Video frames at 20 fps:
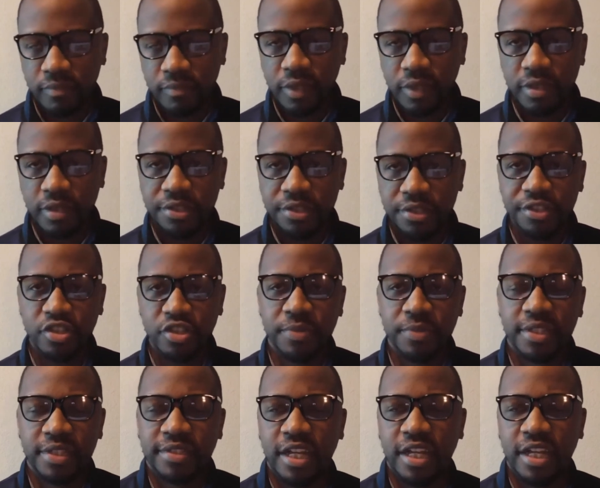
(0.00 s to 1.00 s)
excuse me,
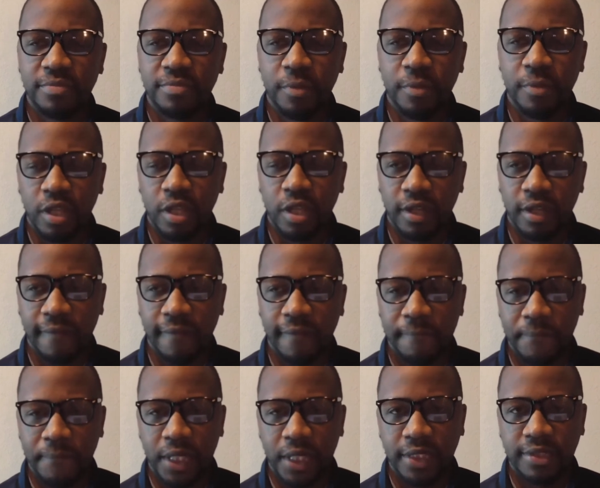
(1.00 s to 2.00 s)
discuss bowling,
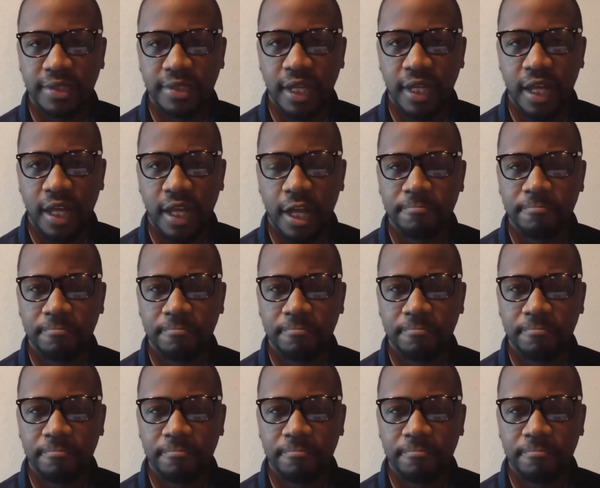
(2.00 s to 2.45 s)
but um,